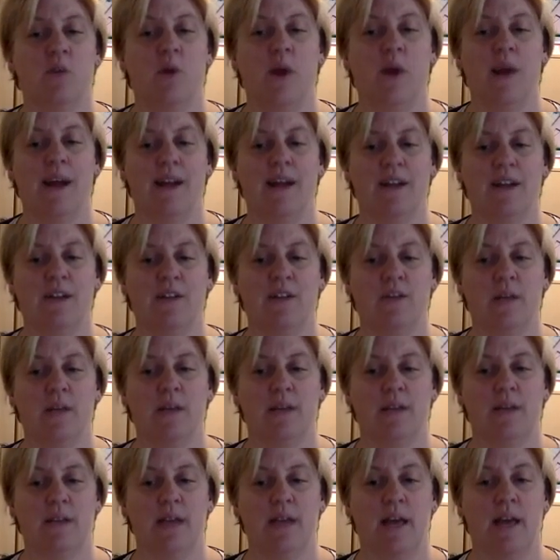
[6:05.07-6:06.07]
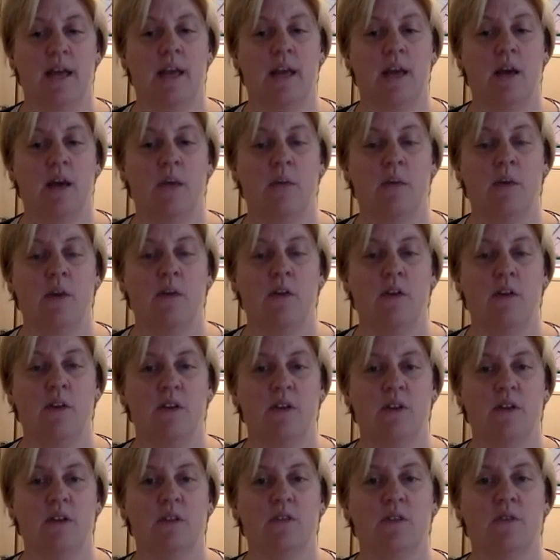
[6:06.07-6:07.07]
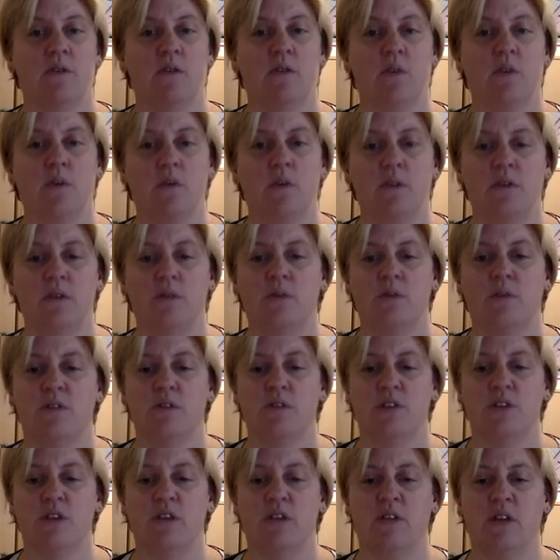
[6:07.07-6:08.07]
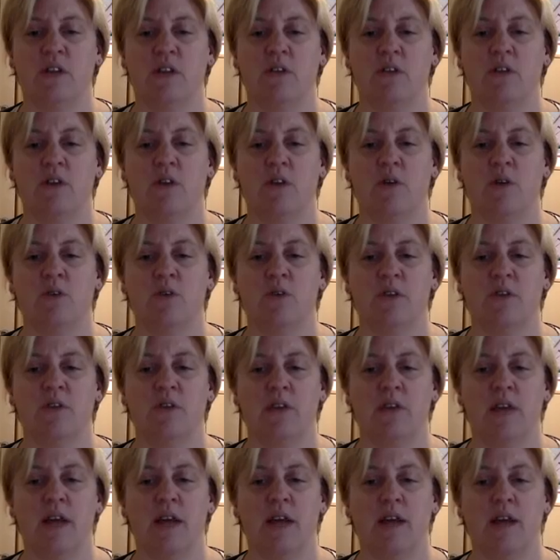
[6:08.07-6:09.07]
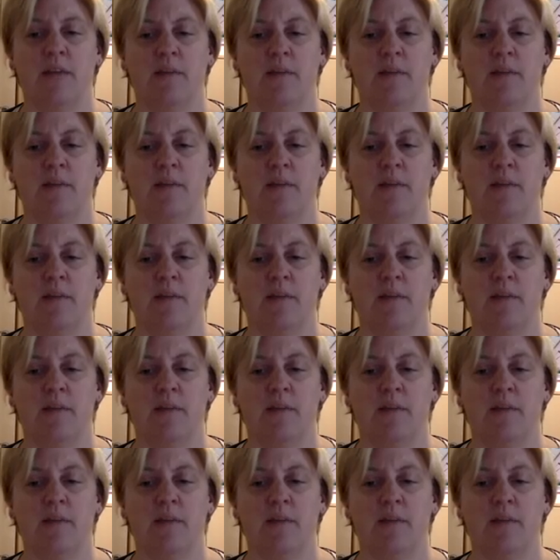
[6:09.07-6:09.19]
actions we can take and move ourselves forward towards achieving those goals every day.